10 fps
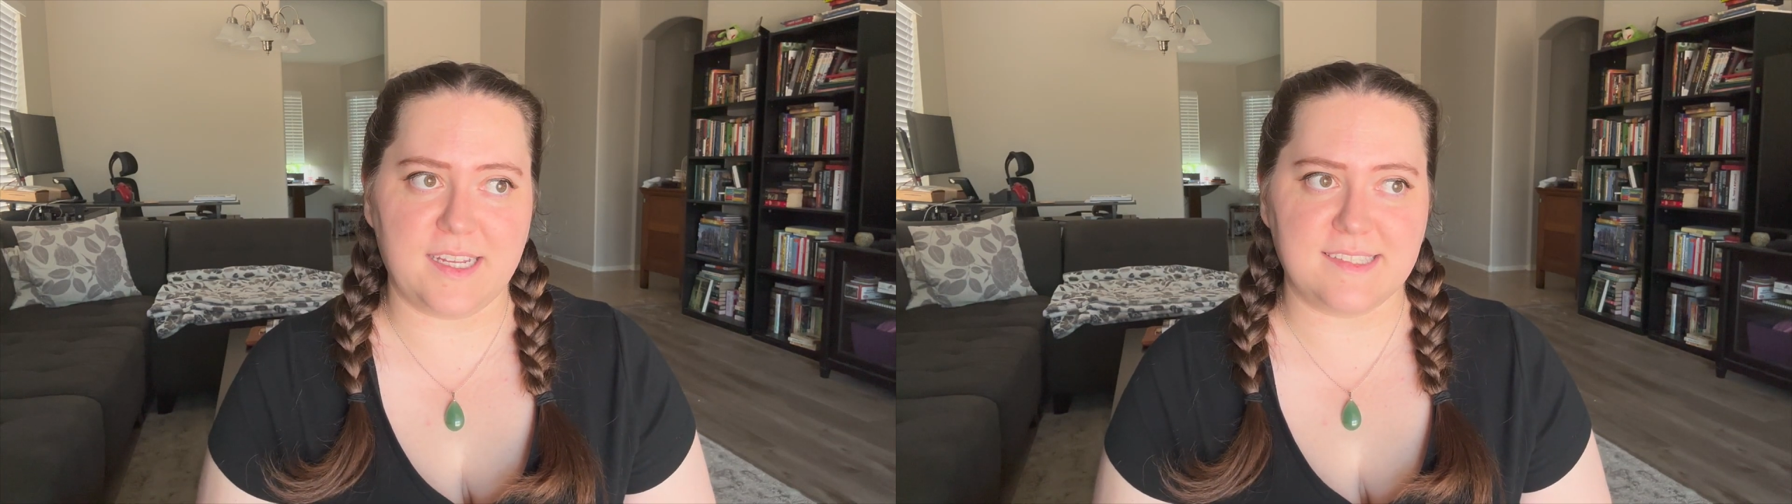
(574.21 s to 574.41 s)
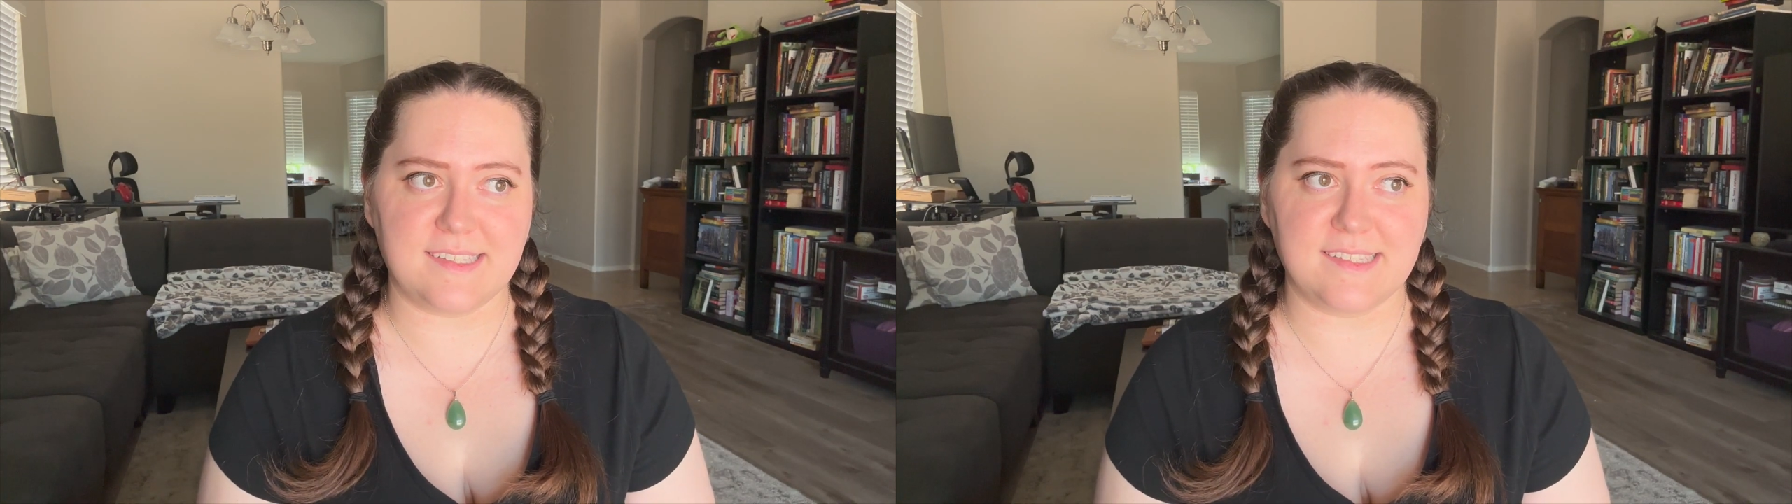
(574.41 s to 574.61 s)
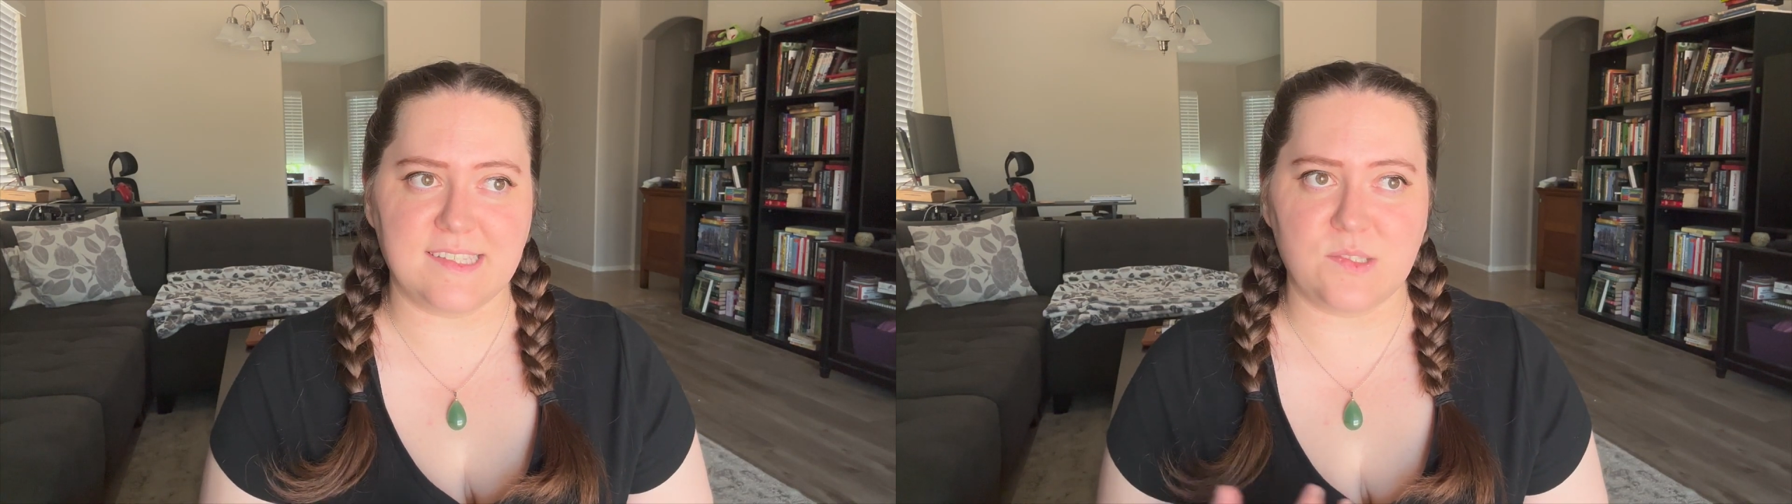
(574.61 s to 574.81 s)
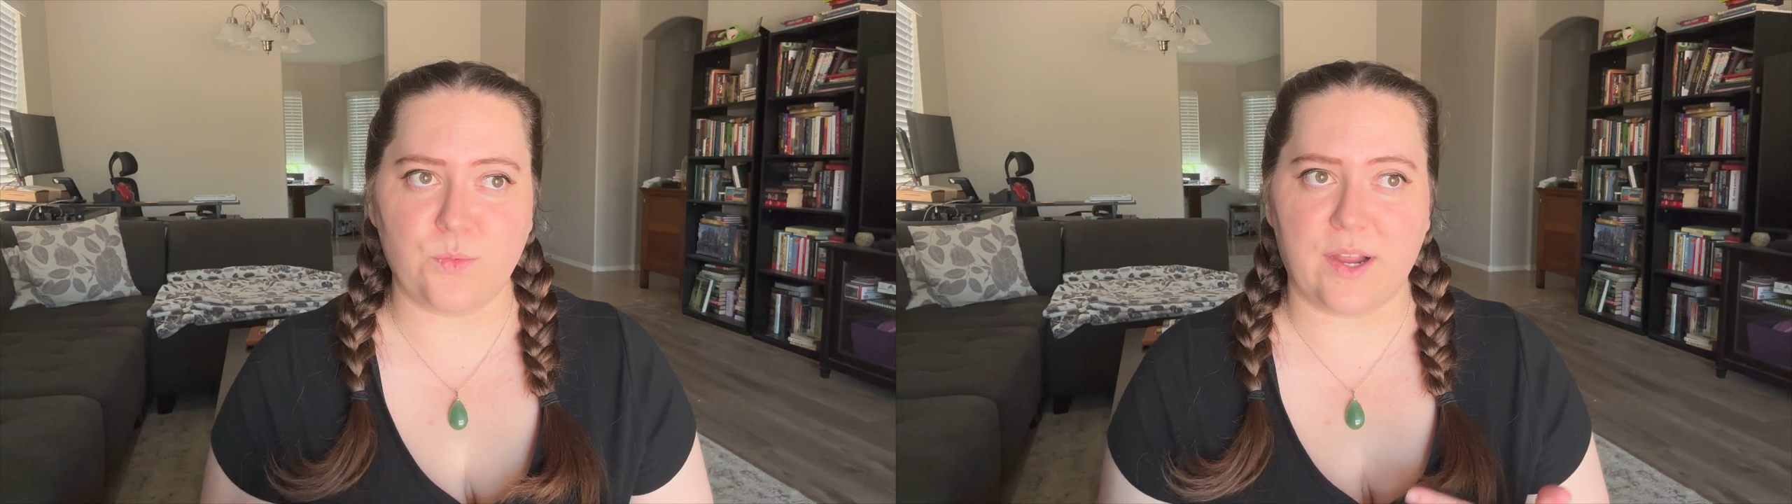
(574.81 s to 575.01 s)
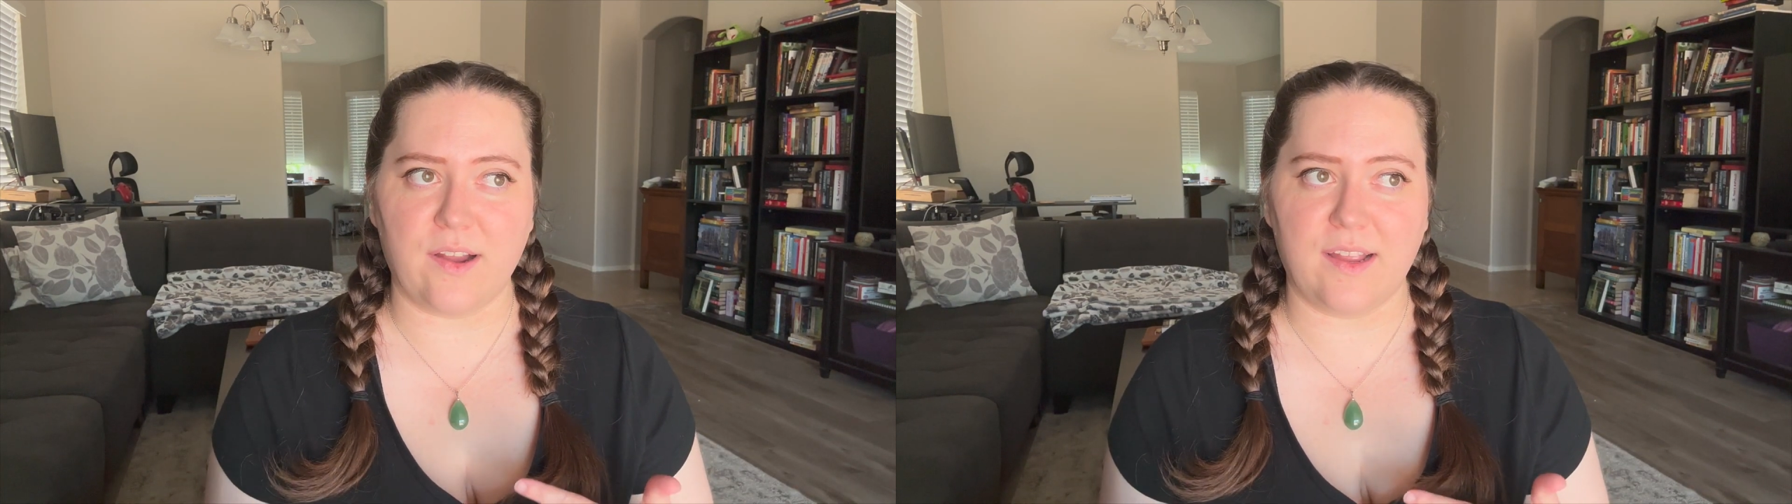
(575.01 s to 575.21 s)
instances
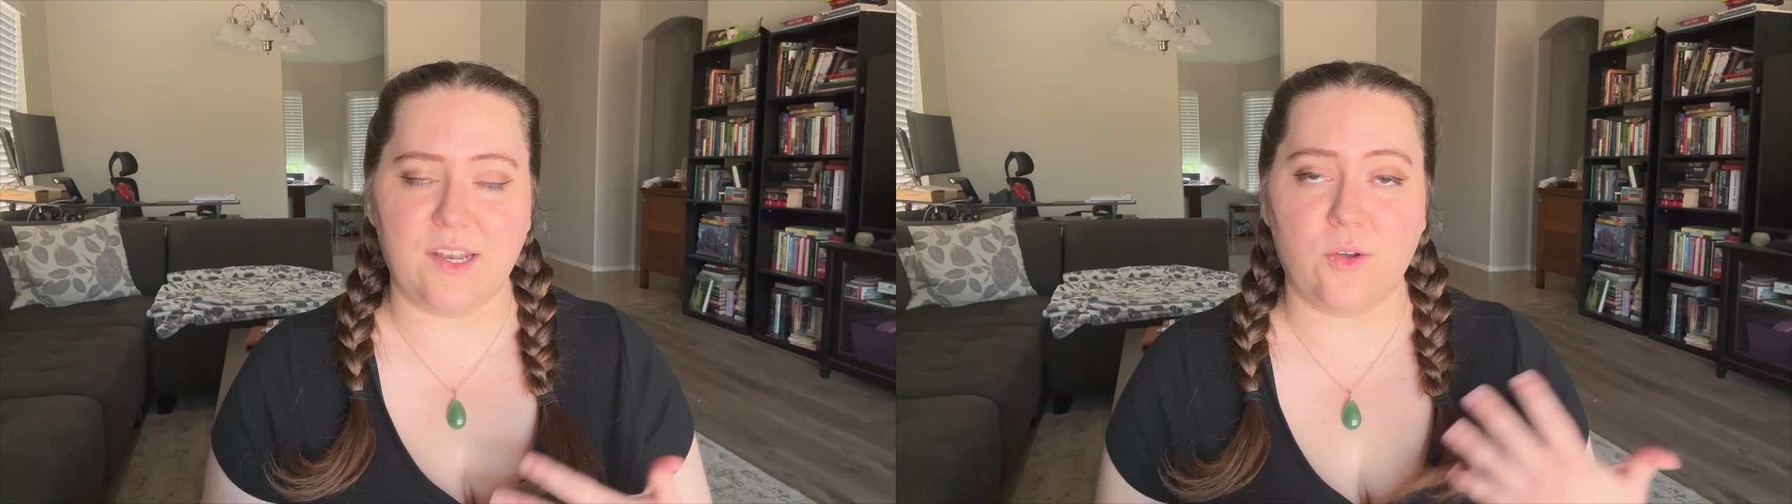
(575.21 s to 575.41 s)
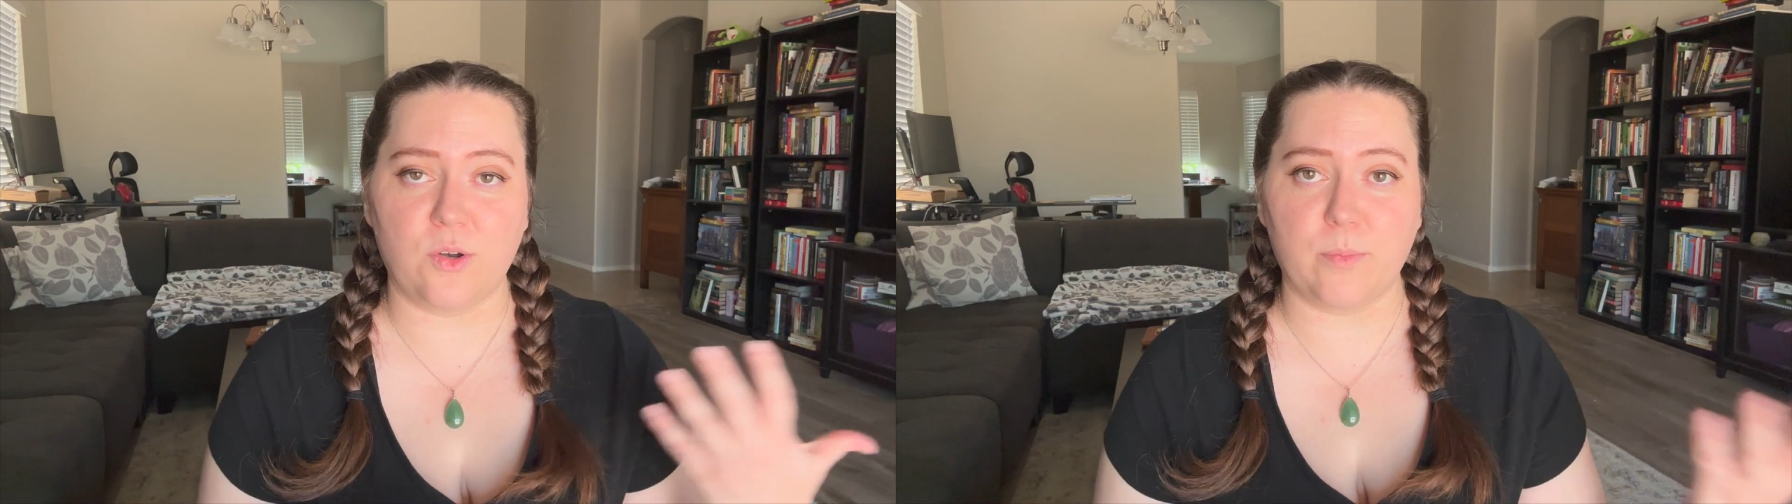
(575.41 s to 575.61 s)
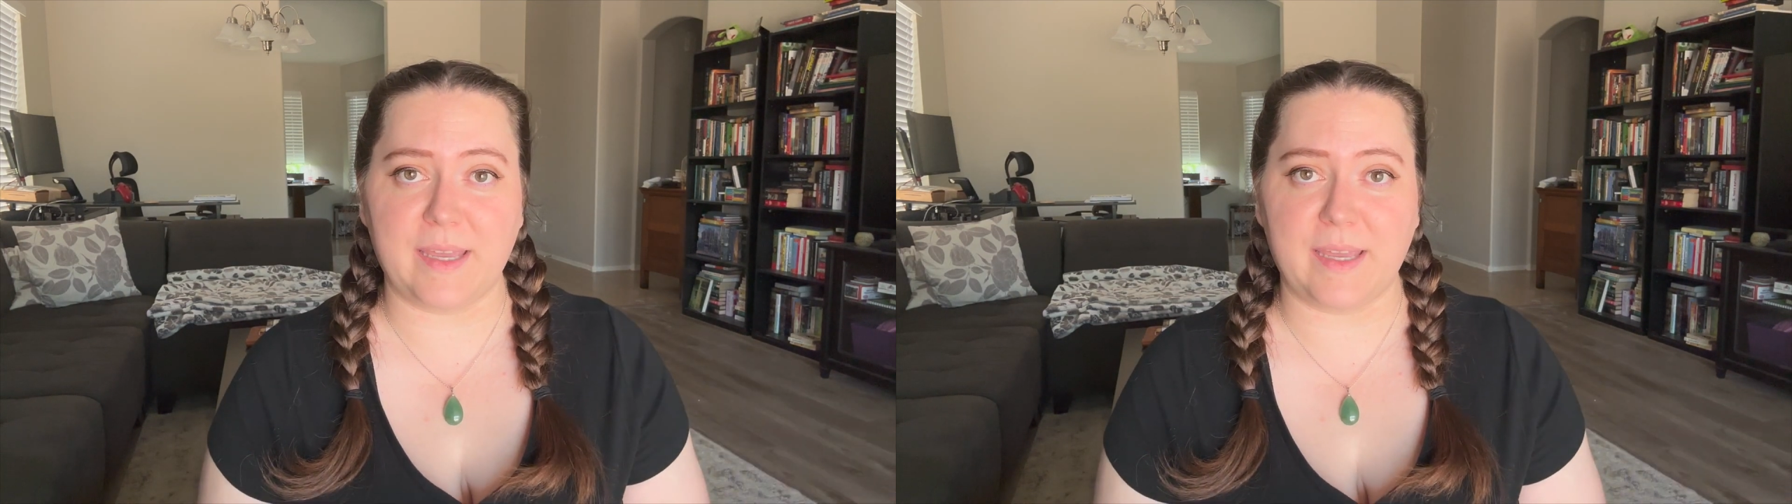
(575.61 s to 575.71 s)
where an owner